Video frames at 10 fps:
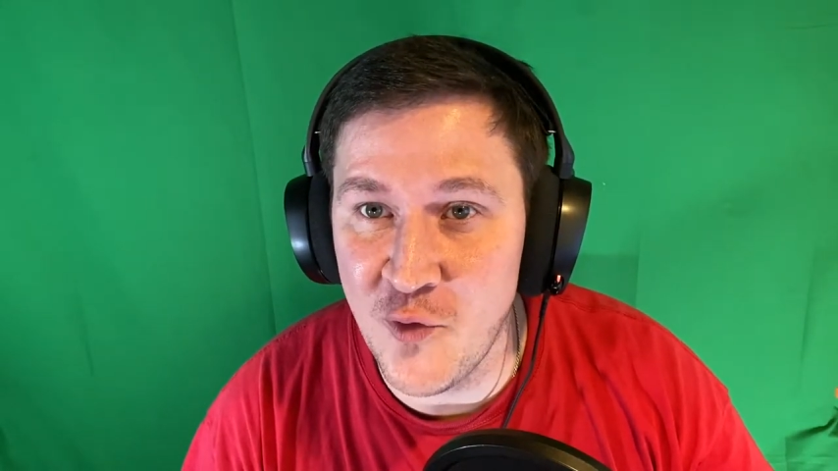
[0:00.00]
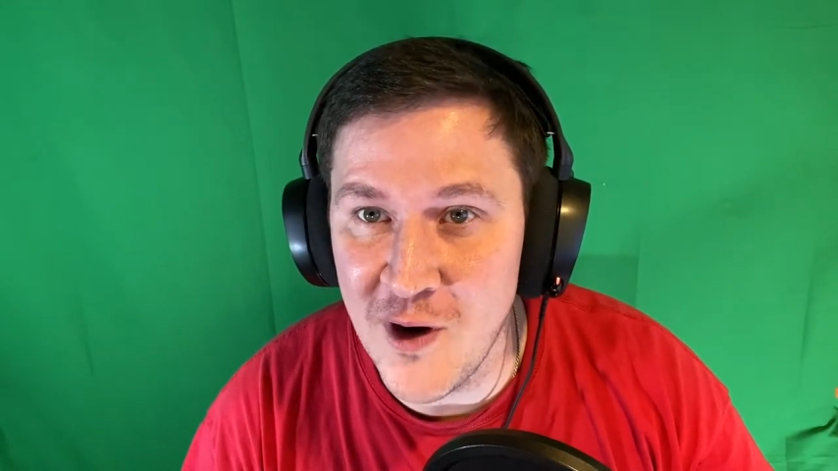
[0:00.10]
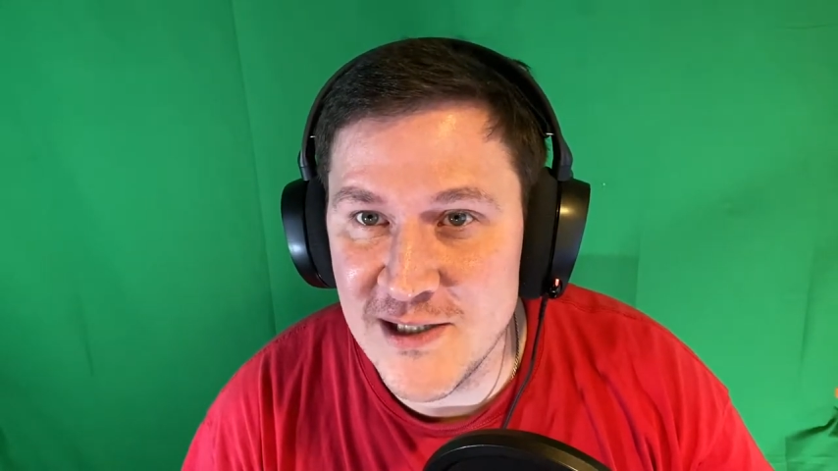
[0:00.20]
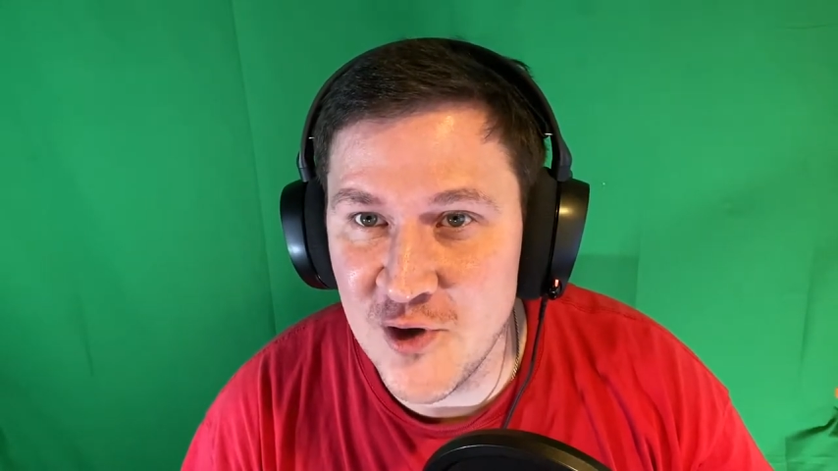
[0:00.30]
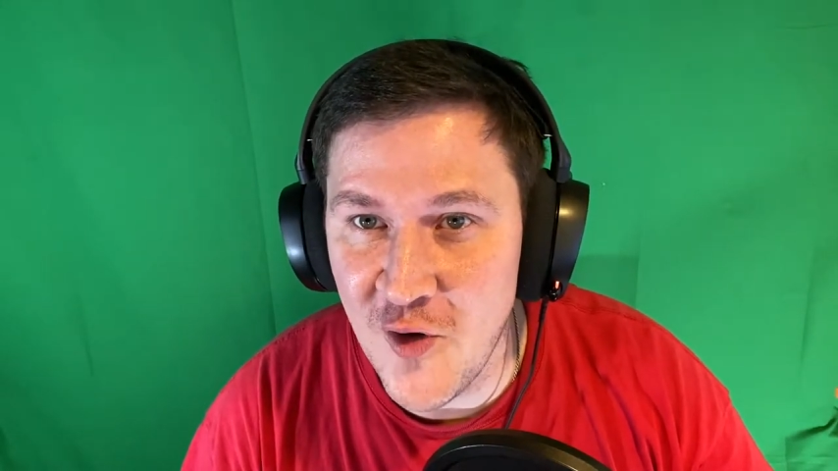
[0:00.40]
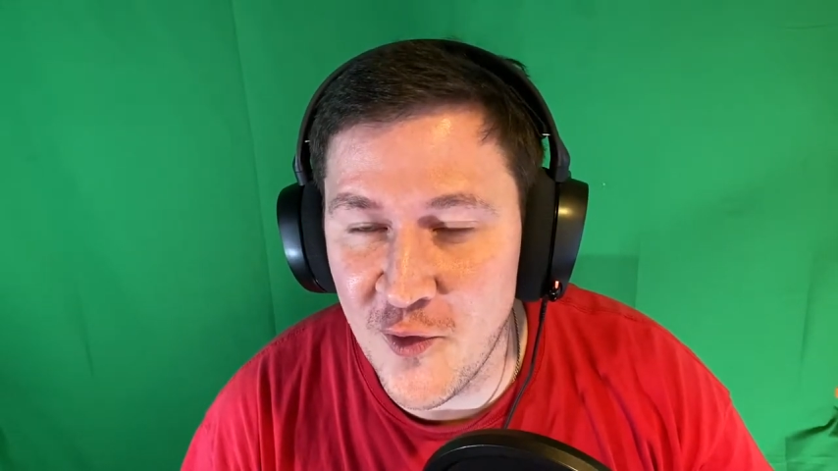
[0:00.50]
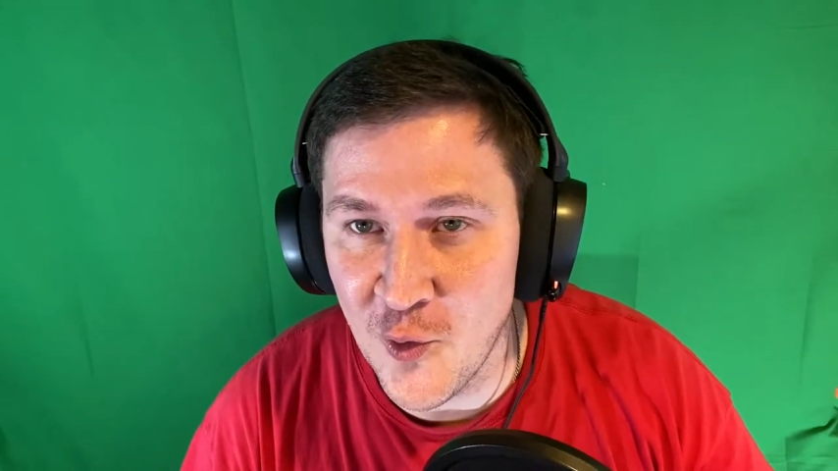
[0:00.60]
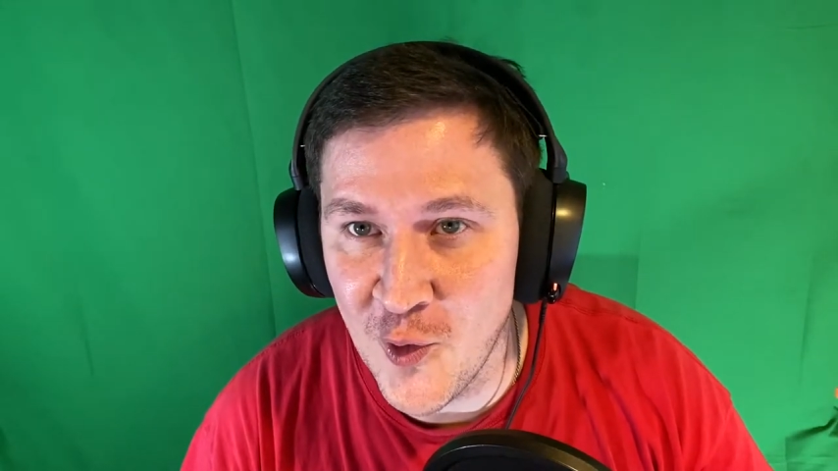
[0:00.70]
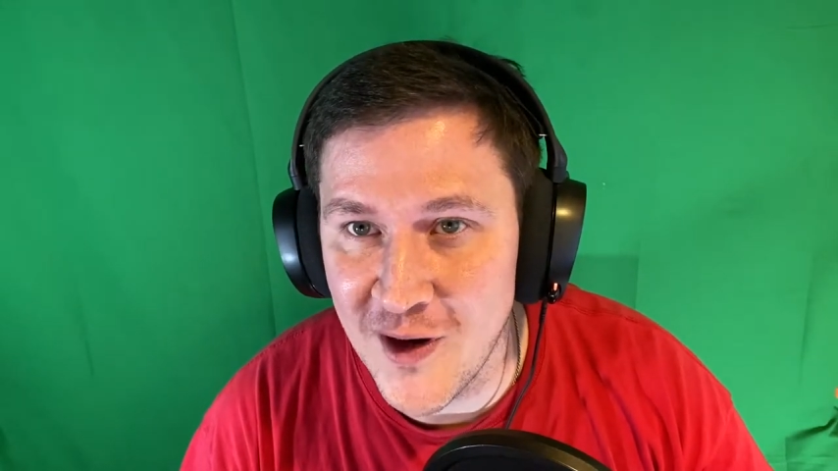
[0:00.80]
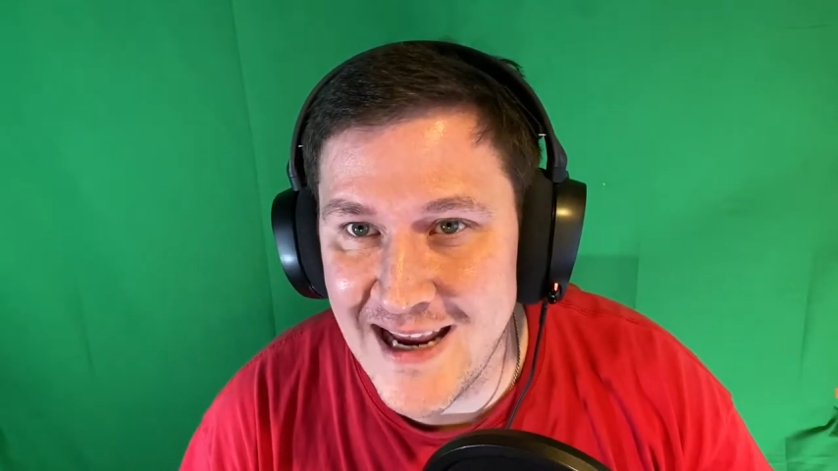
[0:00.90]

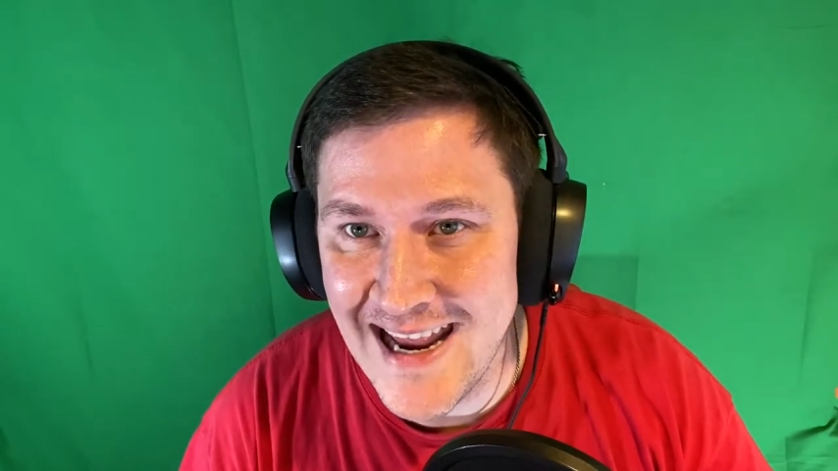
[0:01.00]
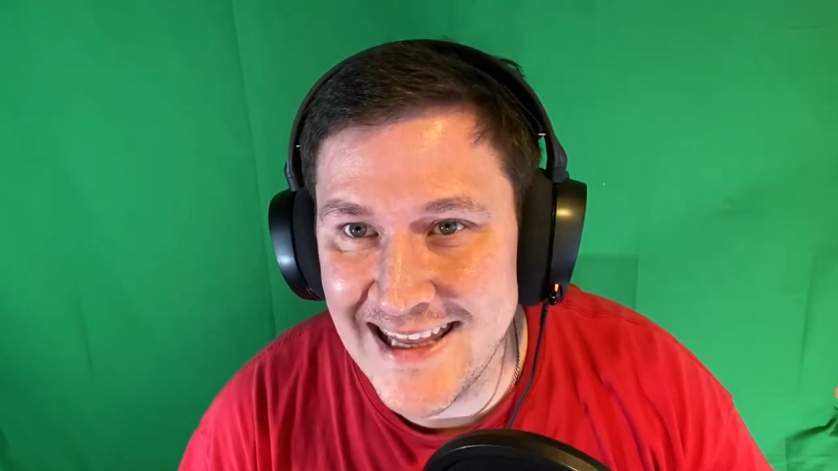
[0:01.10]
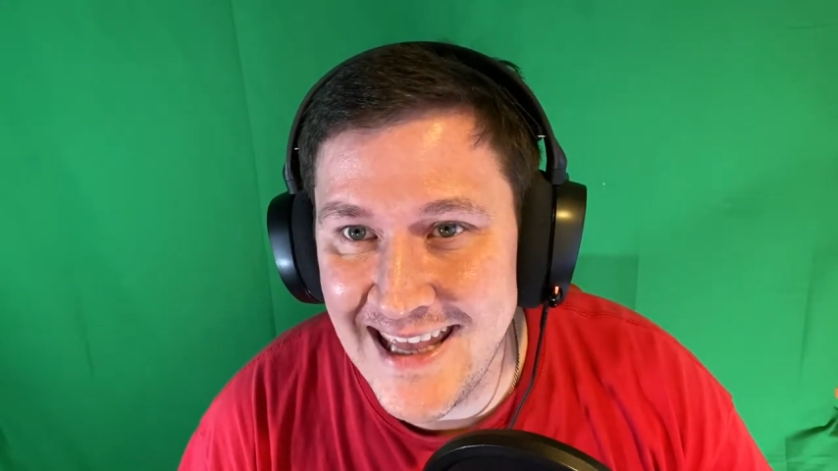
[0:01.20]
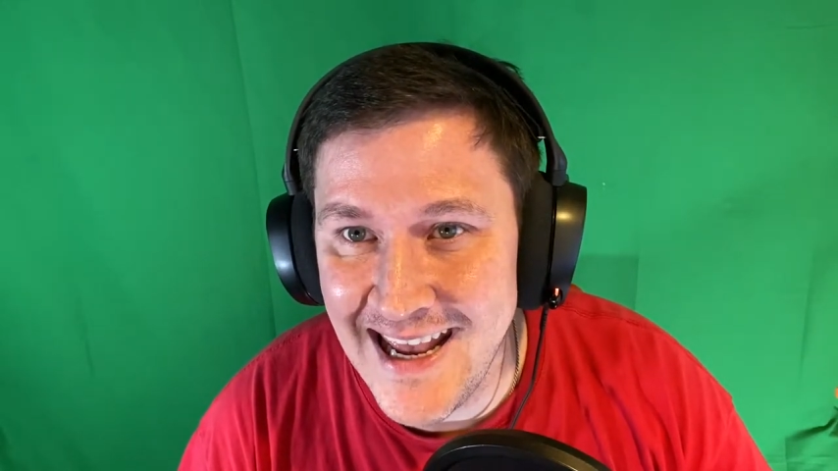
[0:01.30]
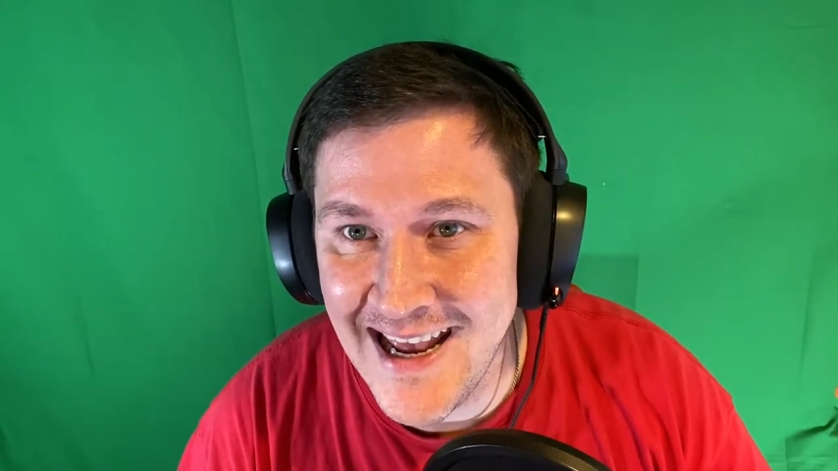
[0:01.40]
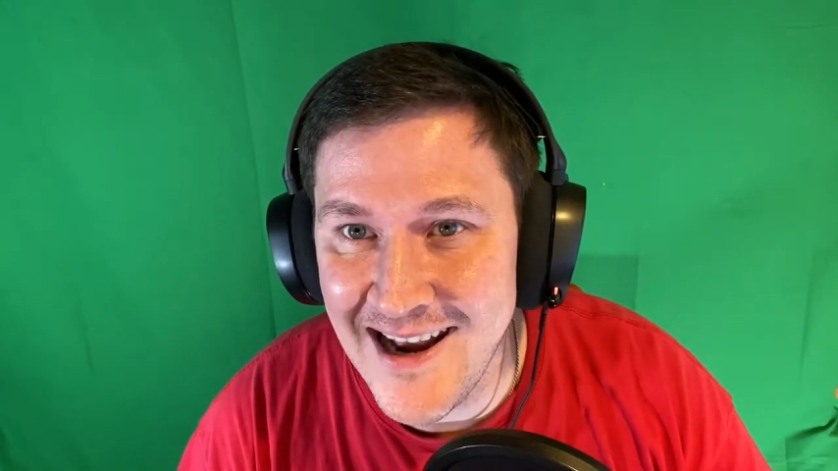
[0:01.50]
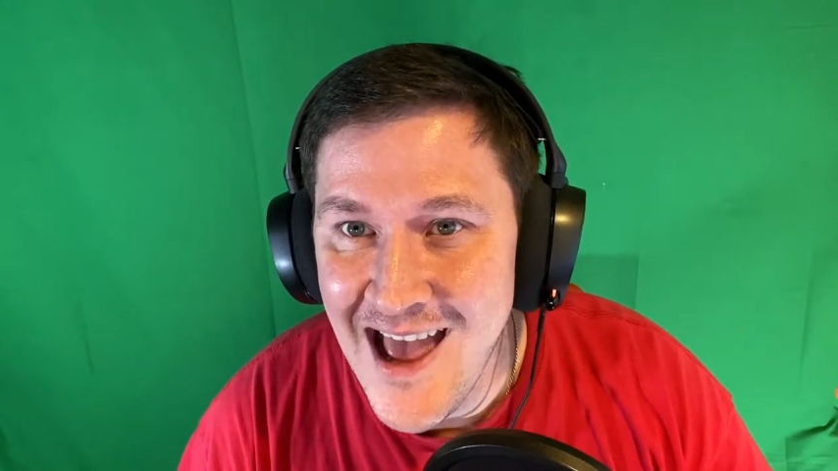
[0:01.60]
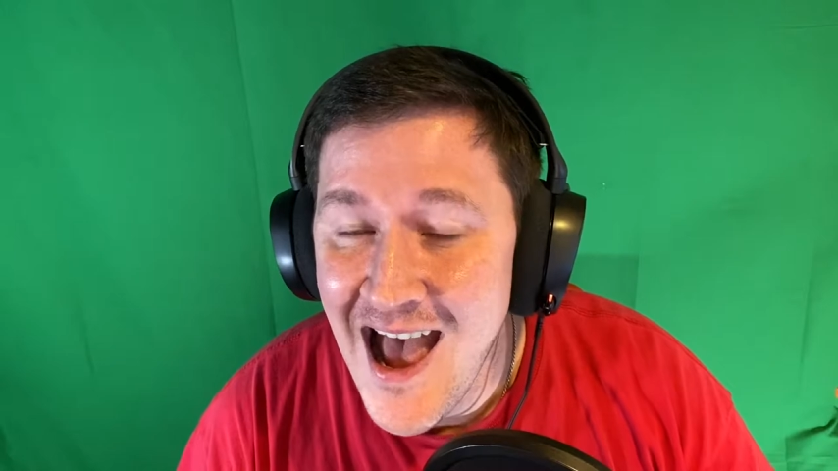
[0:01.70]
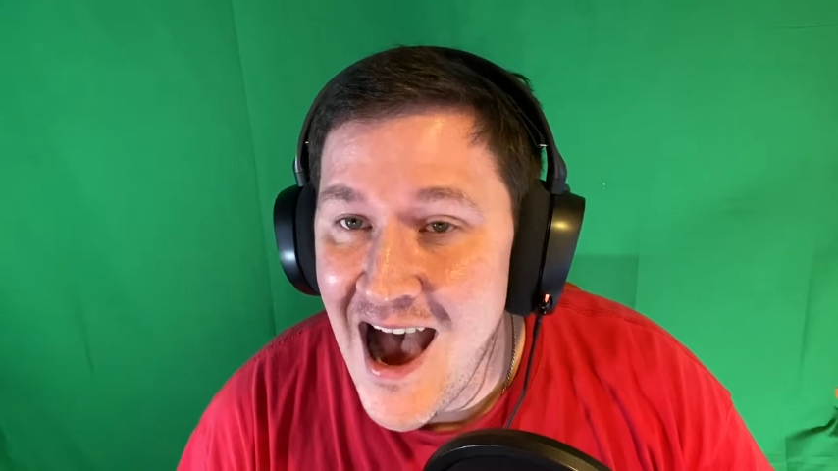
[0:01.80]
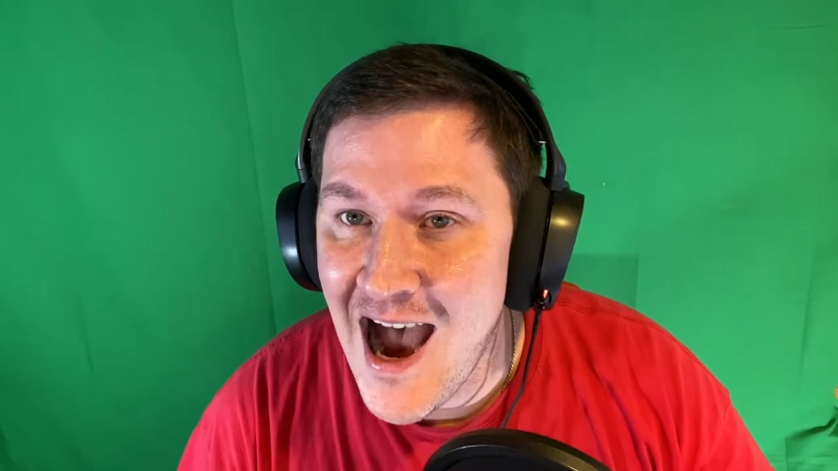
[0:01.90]
voiceover work I can.